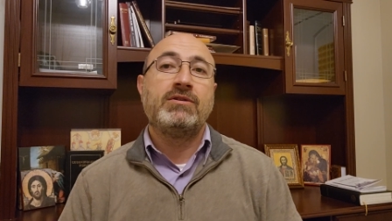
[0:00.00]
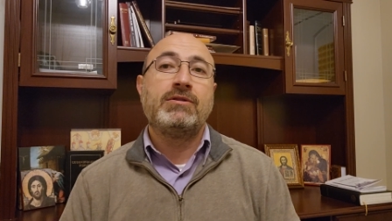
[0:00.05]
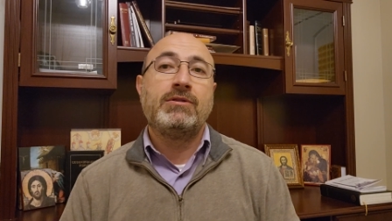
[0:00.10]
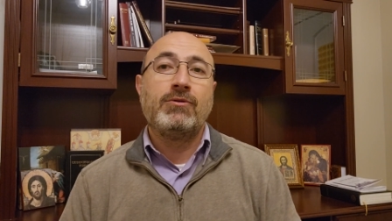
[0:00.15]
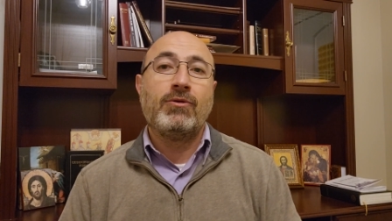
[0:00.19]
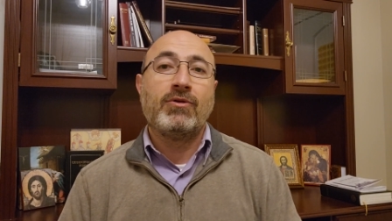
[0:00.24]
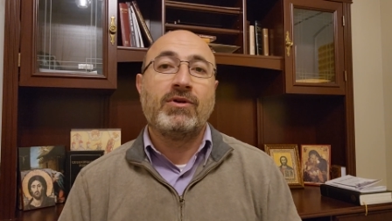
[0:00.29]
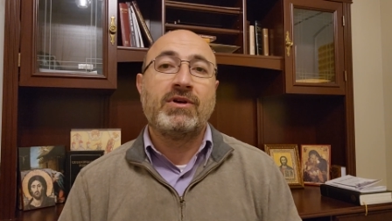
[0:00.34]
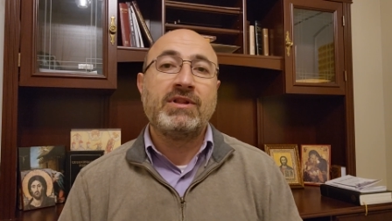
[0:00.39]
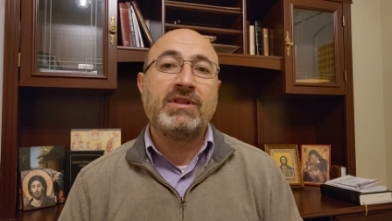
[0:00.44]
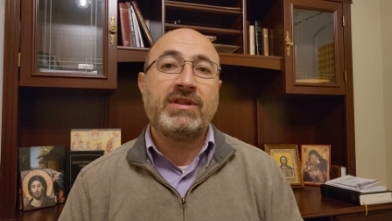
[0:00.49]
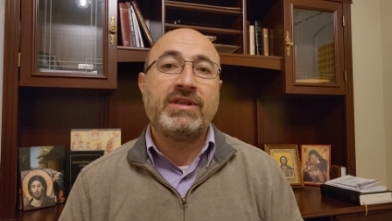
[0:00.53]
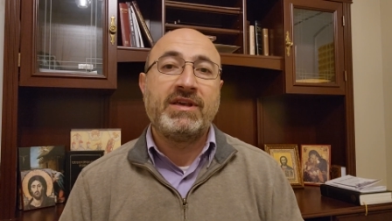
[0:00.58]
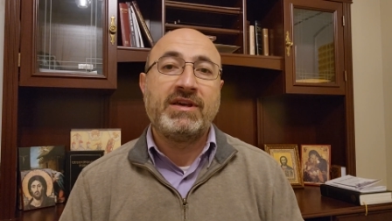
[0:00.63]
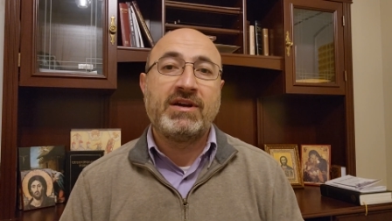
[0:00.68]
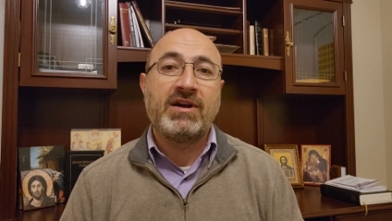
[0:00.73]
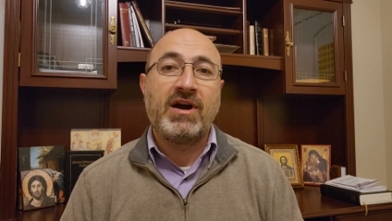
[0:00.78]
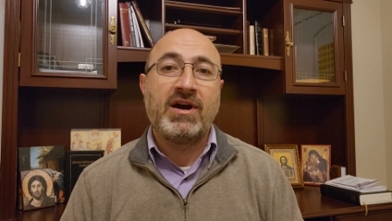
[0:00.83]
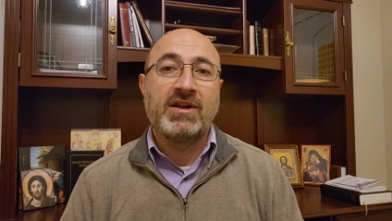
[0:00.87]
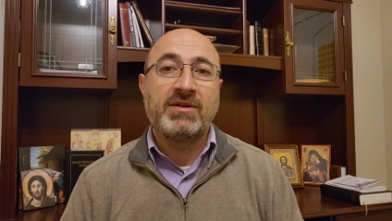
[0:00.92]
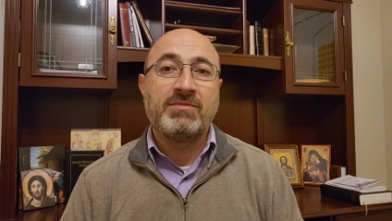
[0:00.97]
local
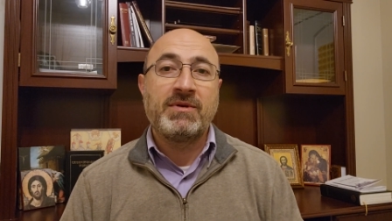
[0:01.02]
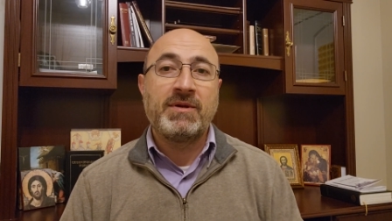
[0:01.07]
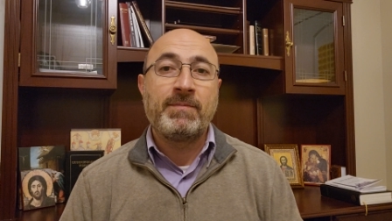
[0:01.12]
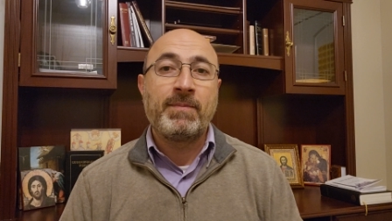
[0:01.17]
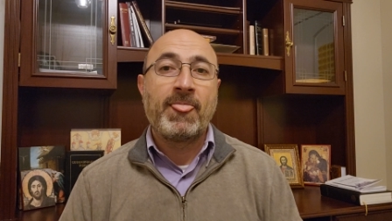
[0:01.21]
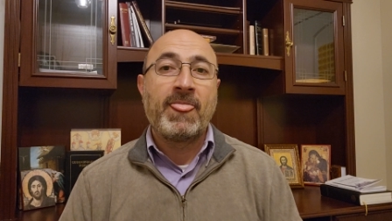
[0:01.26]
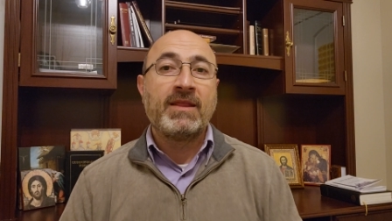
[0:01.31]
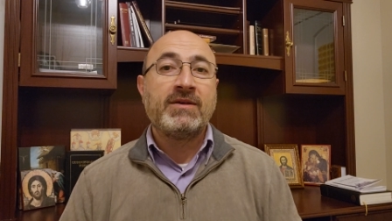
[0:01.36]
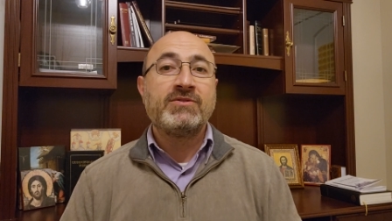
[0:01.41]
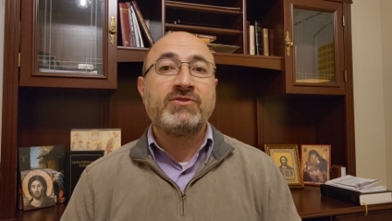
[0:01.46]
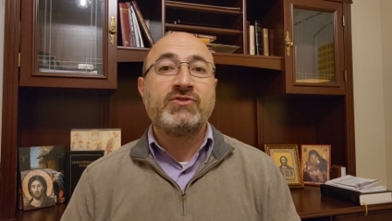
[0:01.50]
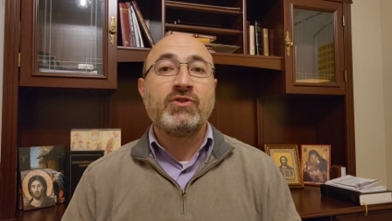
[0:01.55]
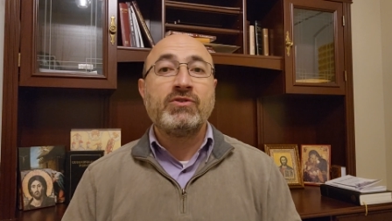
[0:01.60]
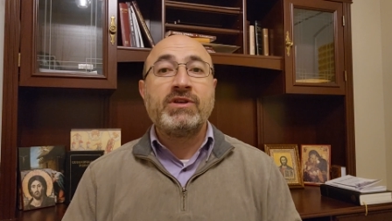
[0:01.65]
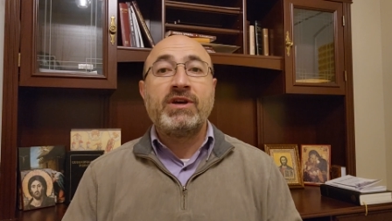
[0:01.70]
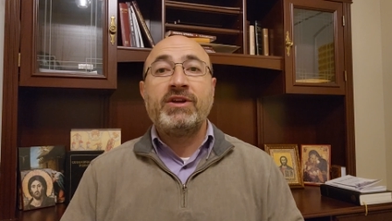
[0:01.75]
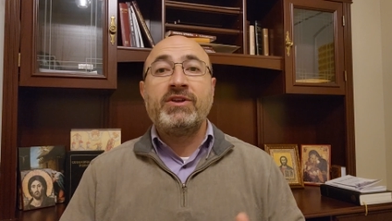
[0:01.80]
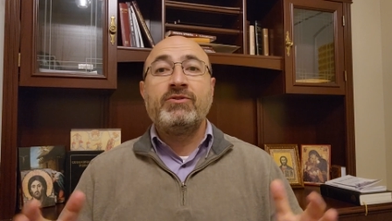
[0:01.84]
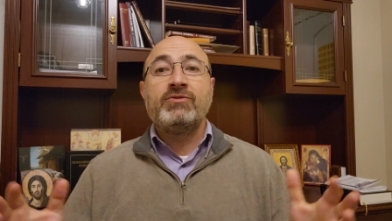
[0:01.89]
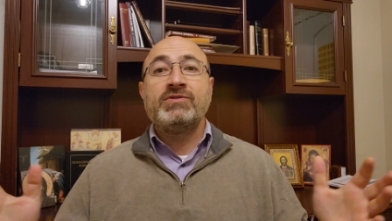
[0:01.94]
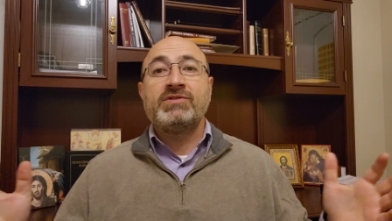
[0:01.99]
economy. So
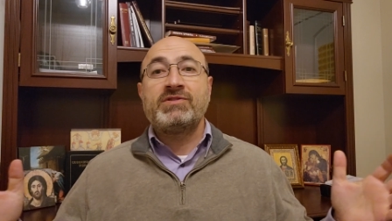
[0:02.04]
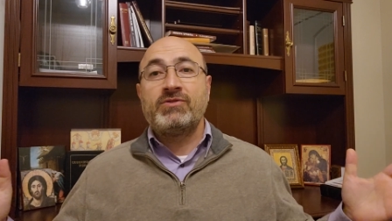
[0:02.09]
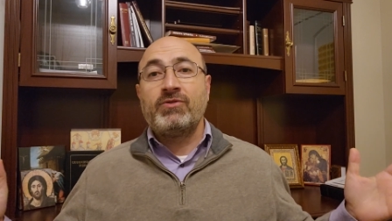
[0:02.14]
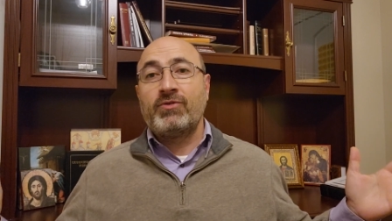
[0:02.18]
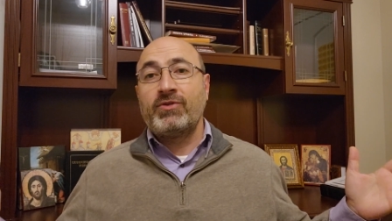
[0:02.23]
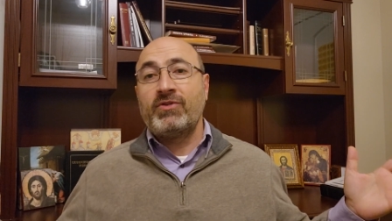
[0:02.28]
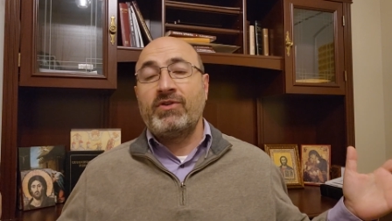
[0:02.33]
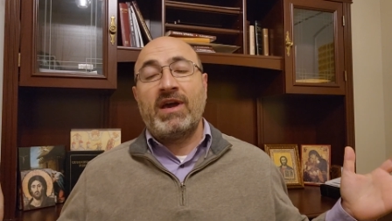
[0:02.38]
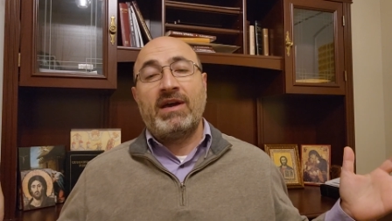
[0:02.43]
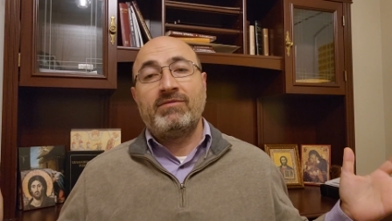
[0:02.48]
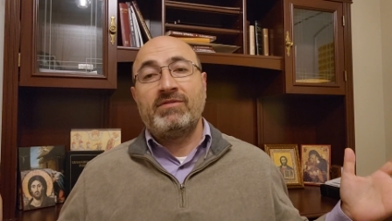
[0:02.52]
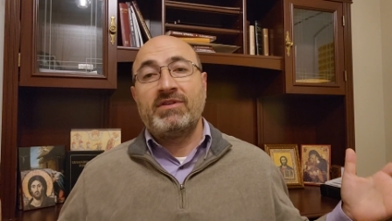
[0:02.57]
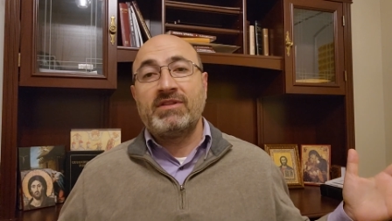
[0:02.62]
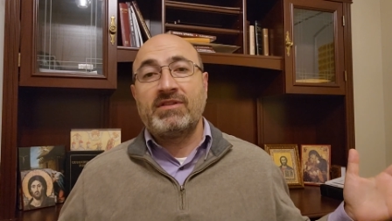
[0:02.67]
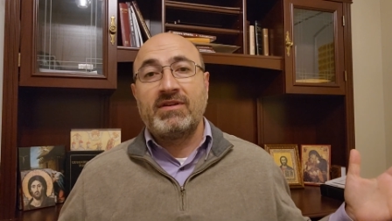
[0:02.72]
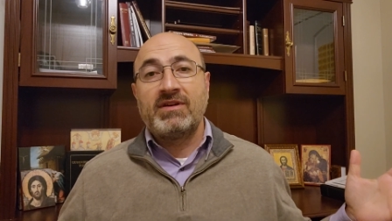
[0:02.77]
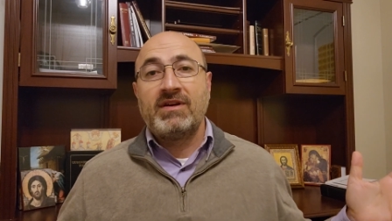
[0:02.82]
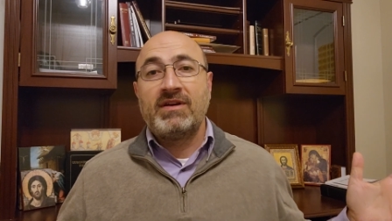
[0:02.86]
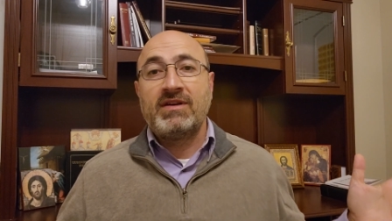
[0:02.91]
there you, there you have it.